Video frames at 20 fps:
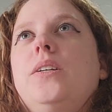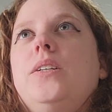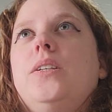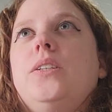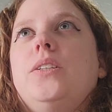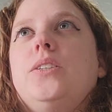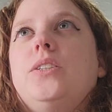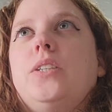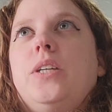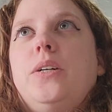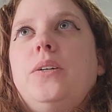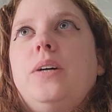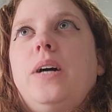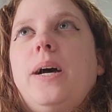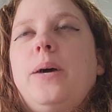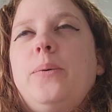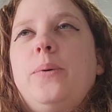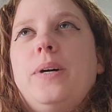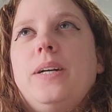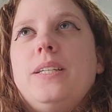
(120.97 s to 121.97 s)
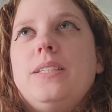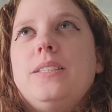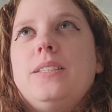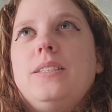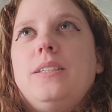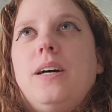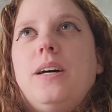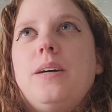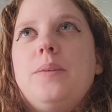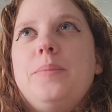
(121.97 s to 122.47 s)
So I wanted to
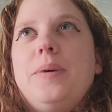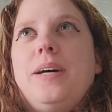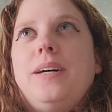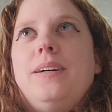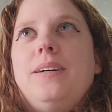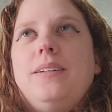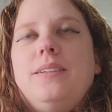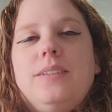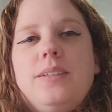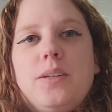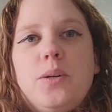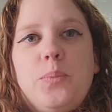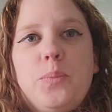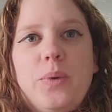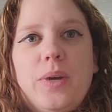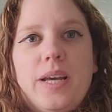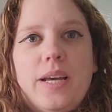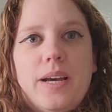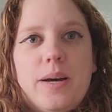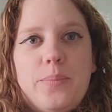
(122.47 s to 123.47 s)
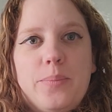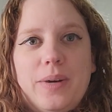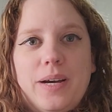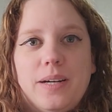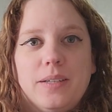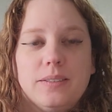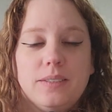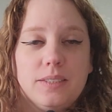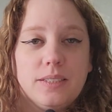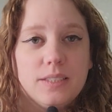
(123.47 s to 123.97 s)
talk about a little bit
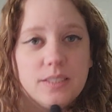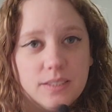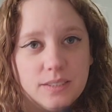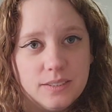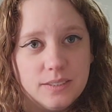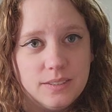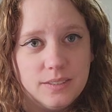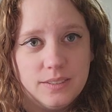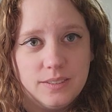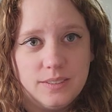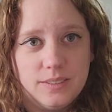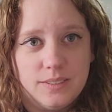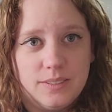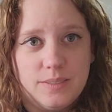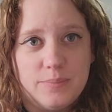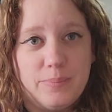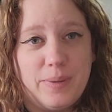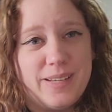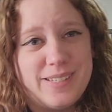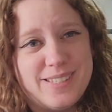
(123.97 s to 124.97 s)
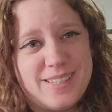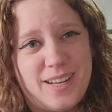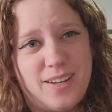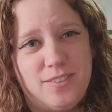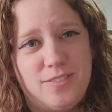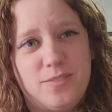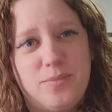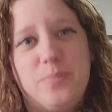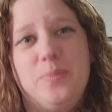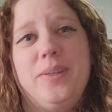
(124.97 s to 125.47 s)
about
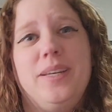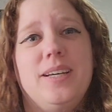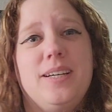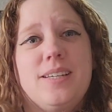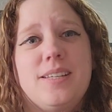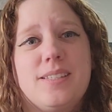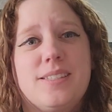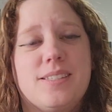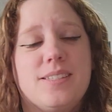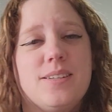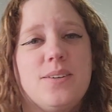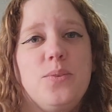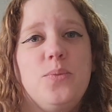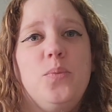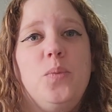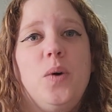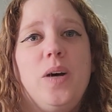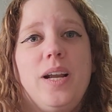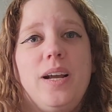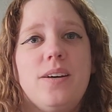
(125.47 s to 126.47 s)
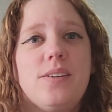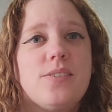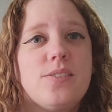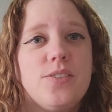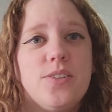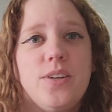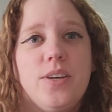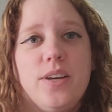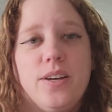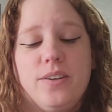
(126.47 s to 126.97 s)
myself, because what else are
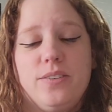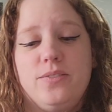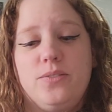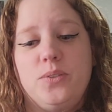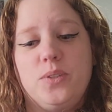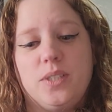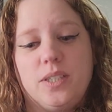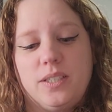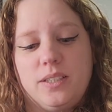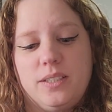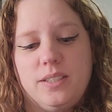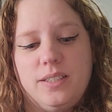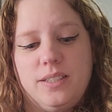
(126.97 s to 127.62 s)
you here for